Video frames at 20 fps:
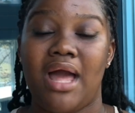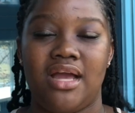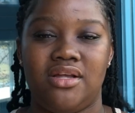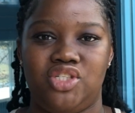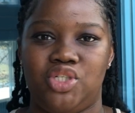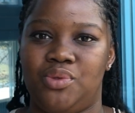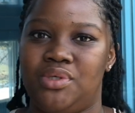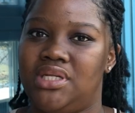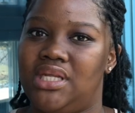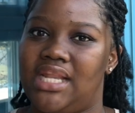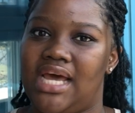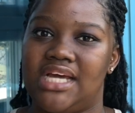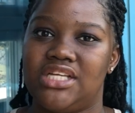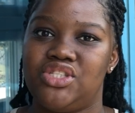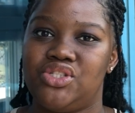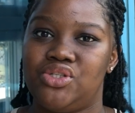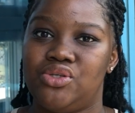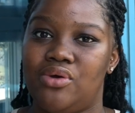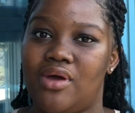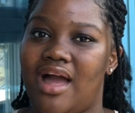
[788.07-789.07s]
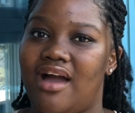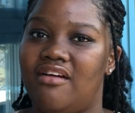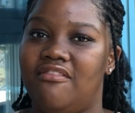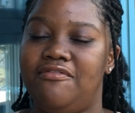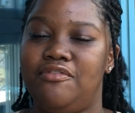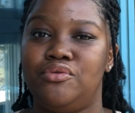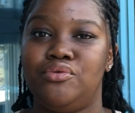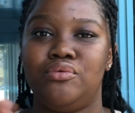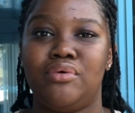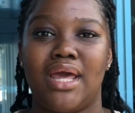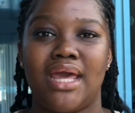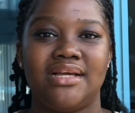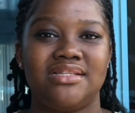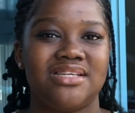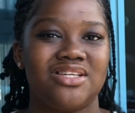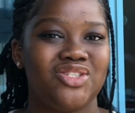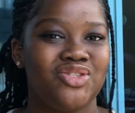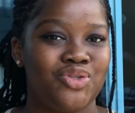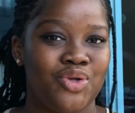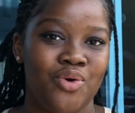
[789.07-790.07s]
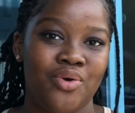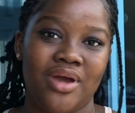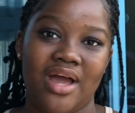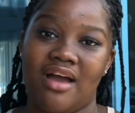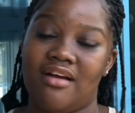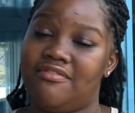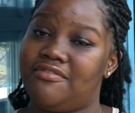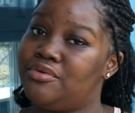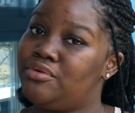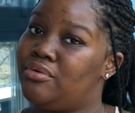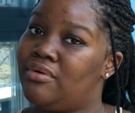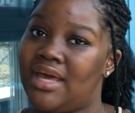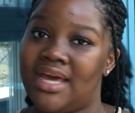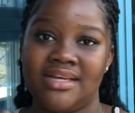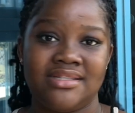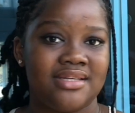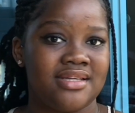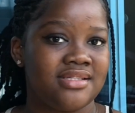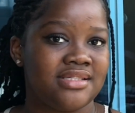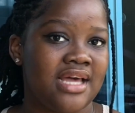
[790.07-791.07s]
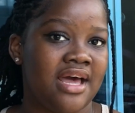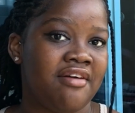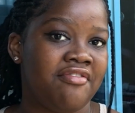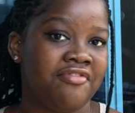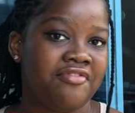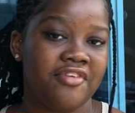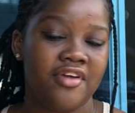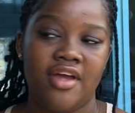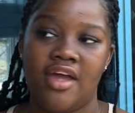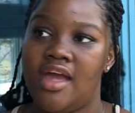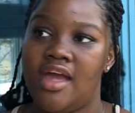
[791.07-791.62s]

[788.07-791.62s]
I don't wanna lie to you. I'm funu ekta strong, I'm funu ekta tough.